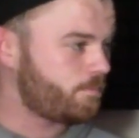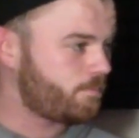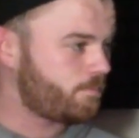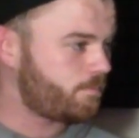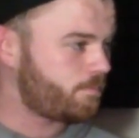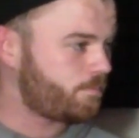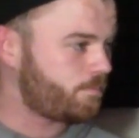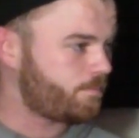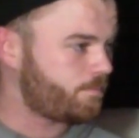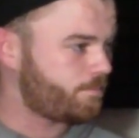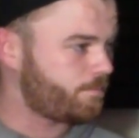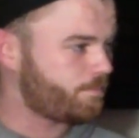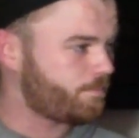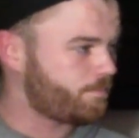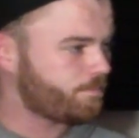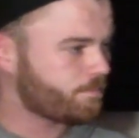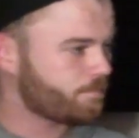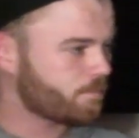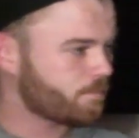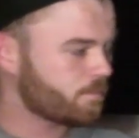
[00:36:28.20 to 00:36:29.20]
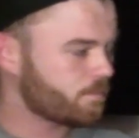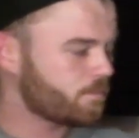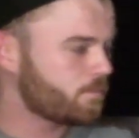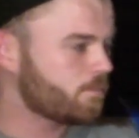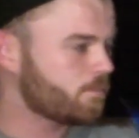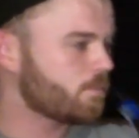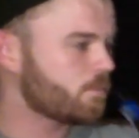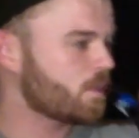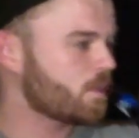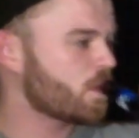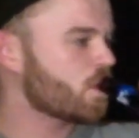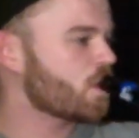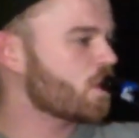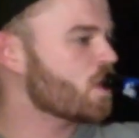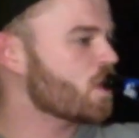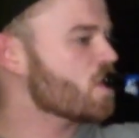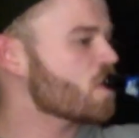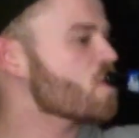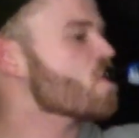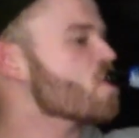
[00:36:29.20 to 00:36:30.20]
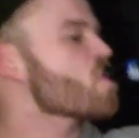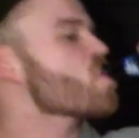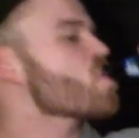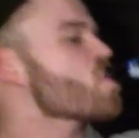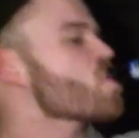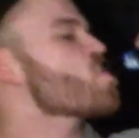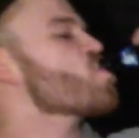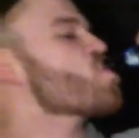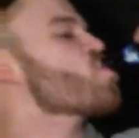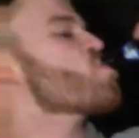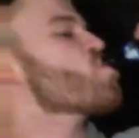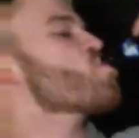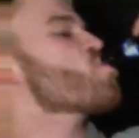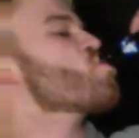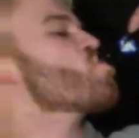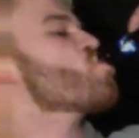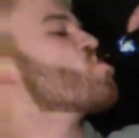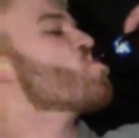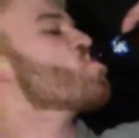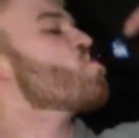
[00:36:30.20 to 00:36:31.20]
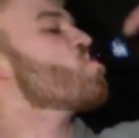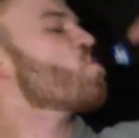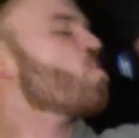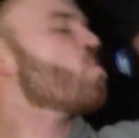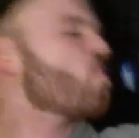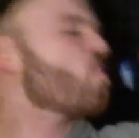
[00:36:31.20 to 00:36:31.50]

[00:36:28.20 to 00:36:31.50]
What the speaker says: No words are spoken by the person on screen.